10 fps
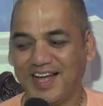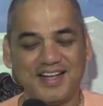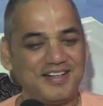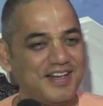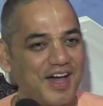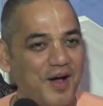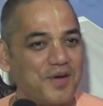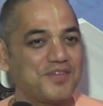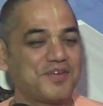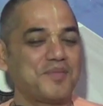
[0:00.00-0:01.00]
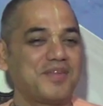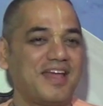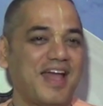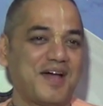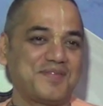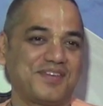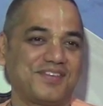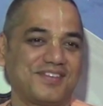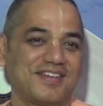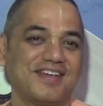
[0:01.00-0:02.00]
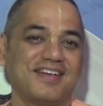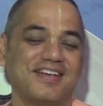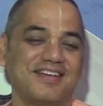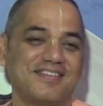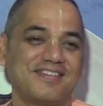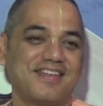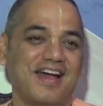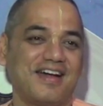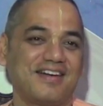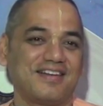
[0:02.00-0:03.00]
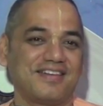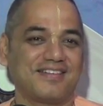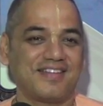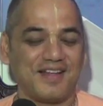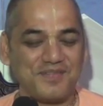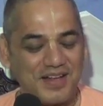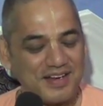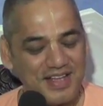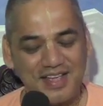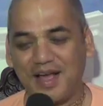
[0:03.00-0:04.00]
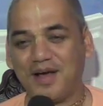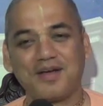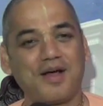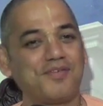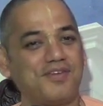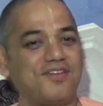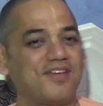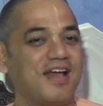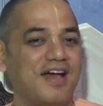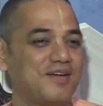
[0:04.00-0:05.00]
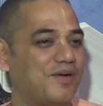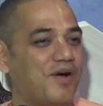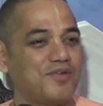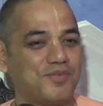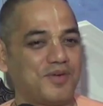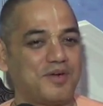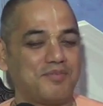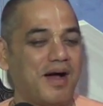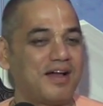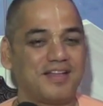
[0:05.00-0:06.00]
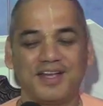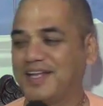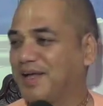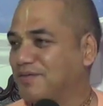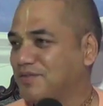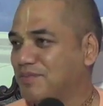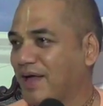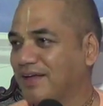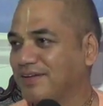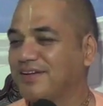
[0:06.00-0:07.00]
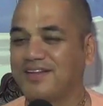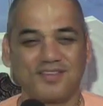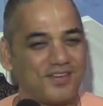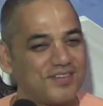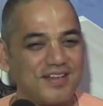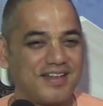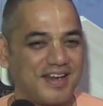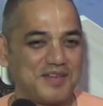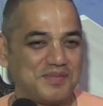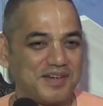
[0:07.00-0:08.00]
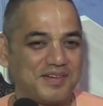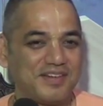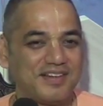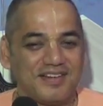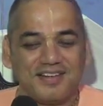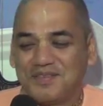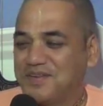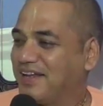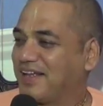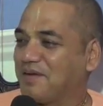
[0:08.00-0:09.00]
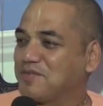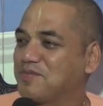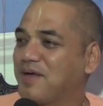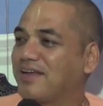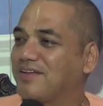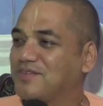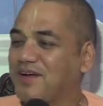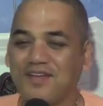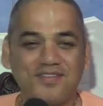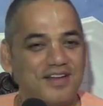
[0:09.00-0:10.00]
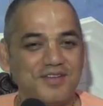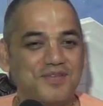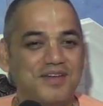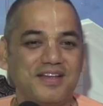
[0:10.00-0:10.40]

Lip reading: And now something happens, is that when he comes, Richika had gone for a bath and he comes back. It's Krishna's arrangement. When he comes back, his wife says,